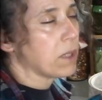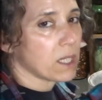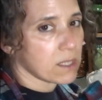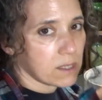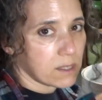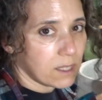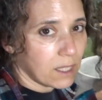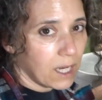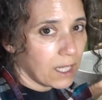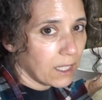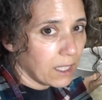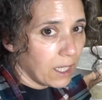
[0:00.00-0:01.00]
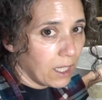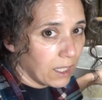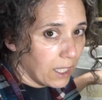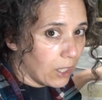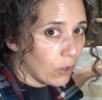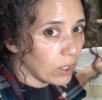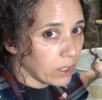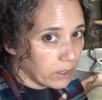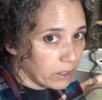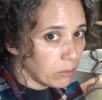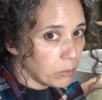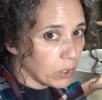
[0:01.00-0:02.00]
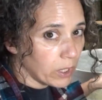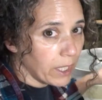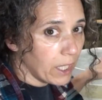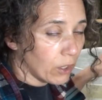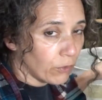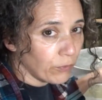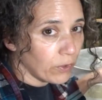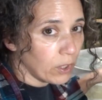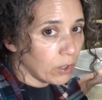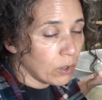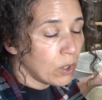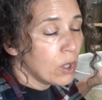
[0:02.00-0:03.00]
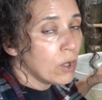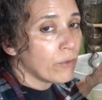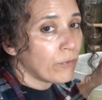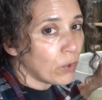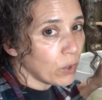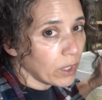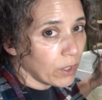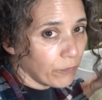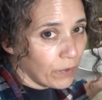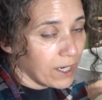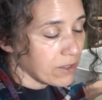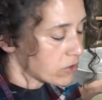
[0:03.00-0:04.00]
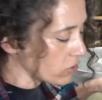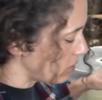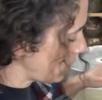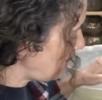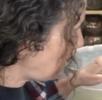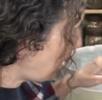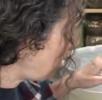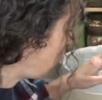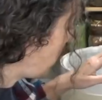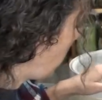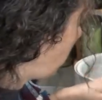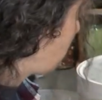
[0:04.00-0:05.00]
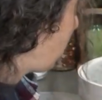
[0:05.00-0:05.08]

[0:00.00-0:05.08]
because it's going to allow a little more airflow for a faster dehydrating